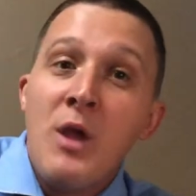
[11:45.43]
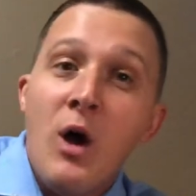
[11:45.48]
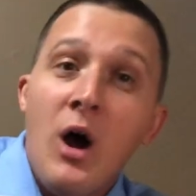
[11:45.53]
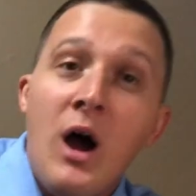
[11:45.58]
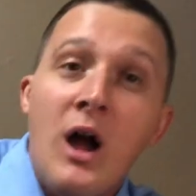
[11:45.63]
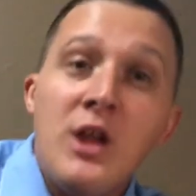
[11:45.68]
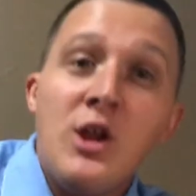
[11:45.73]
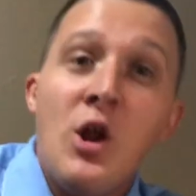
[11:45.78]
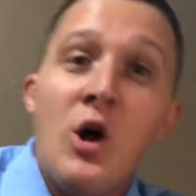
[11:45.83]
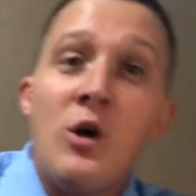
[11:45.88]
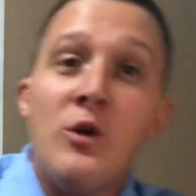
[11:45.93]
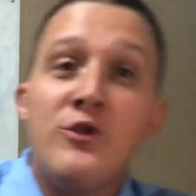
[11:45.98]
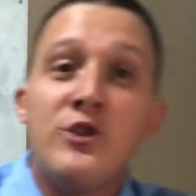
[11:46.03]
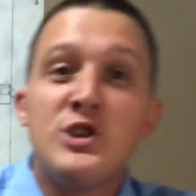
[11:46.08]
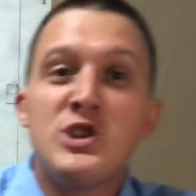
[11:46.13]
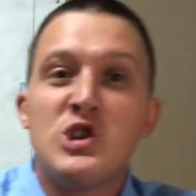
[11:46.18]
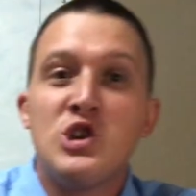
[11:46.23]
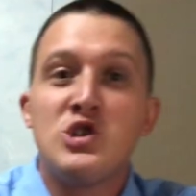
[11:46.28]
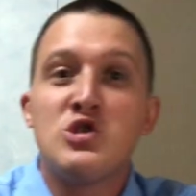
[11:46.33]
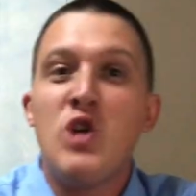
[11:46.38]
You know,
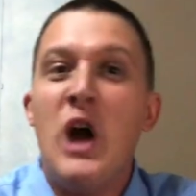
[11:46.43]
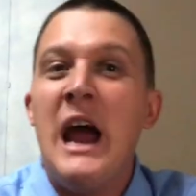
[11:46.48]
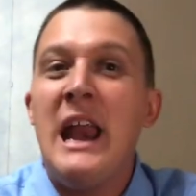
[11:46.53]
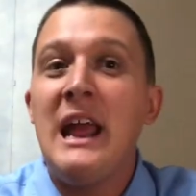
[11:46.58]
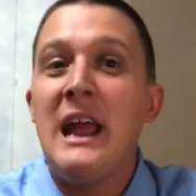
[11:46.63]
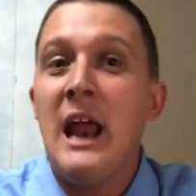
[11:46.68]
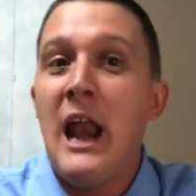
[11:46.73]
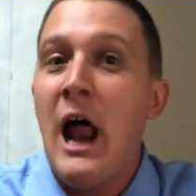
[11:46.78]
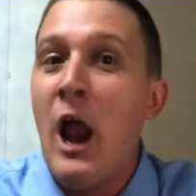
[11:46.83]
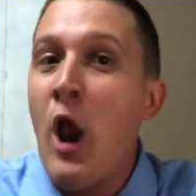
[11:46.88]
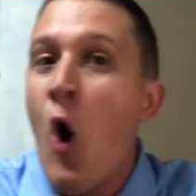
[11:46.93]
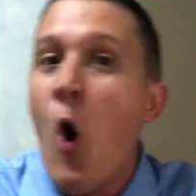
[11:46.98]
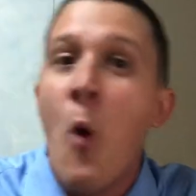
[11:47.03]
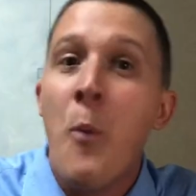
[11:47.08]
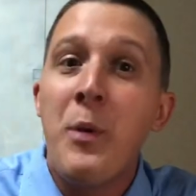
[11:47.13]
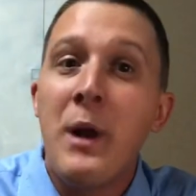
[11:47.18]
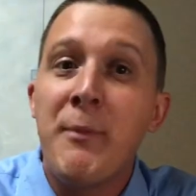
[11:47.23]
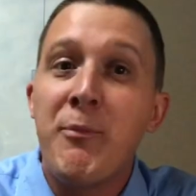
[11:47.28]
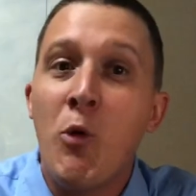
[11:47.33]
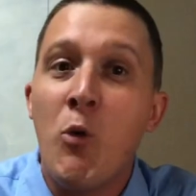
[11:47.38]
just to try to, and I'd
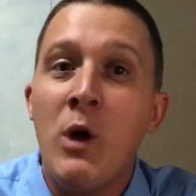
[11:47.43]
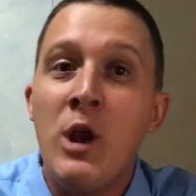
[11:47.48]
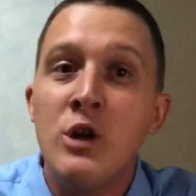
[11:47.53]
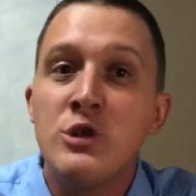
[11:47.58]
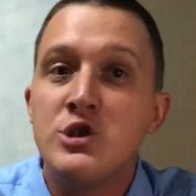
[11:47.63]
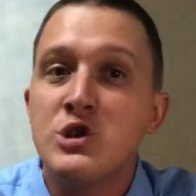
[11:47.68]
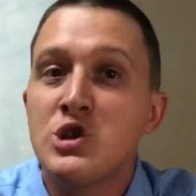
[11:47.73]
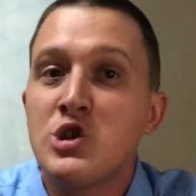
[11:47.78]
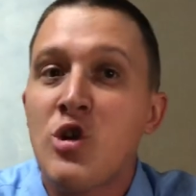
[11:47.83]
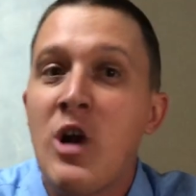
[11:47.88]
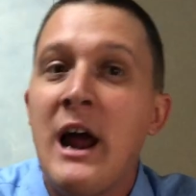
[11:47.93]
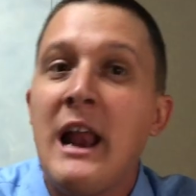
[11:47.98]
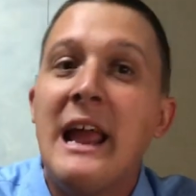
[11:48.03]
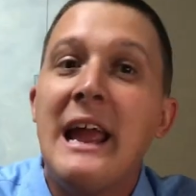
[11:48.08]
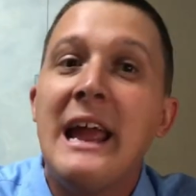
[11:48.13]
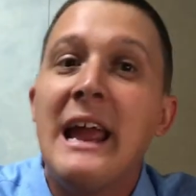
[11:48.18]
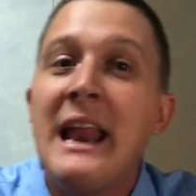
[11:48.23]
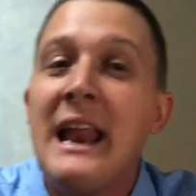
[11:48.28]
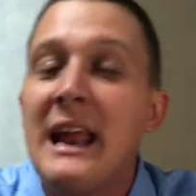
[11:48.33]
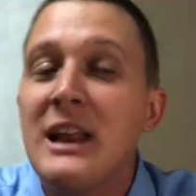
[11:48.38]
open up the window just to try
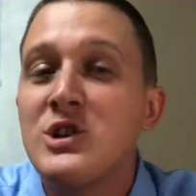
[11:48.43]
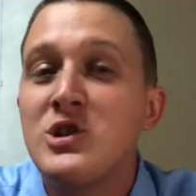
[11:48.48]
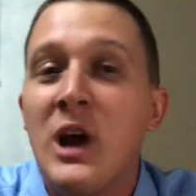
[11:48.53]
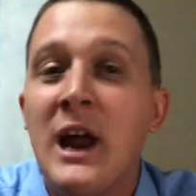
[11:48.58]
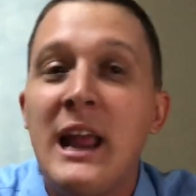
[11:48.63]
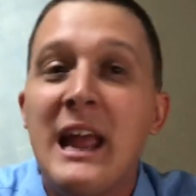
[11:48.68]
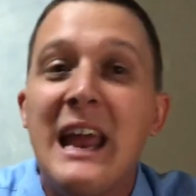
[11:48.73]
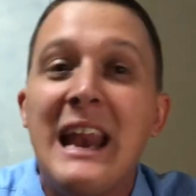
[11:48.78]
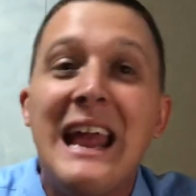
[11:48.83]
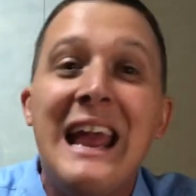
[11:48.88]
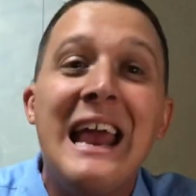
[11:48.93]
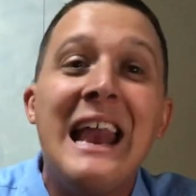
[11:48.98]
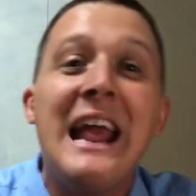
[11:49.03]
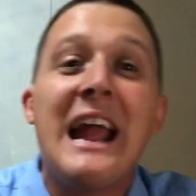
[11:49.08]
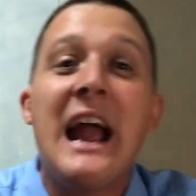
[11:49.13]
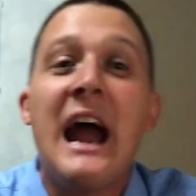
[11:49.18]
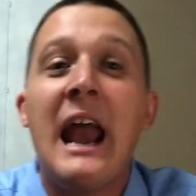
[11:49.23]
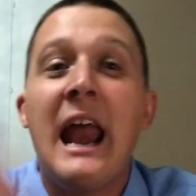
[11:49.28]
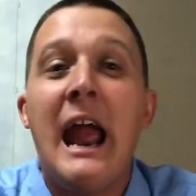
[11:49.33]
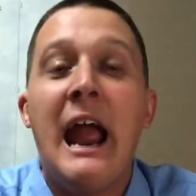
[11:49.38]
to get any
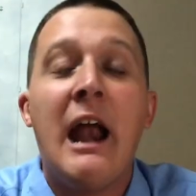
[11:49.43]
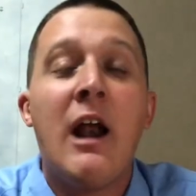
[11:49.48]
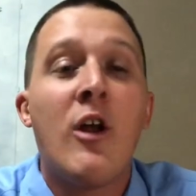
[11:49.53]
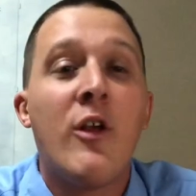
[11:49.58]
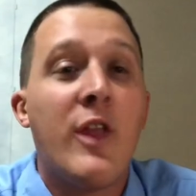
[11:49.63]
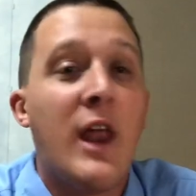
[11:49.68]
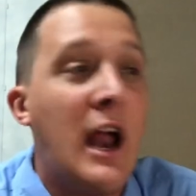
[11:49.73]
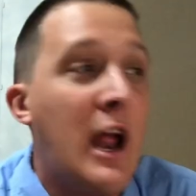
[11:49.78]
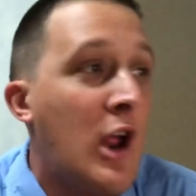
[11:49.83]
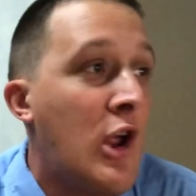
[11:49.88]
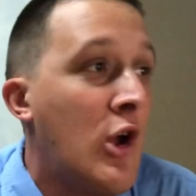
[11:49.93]
kind of air that I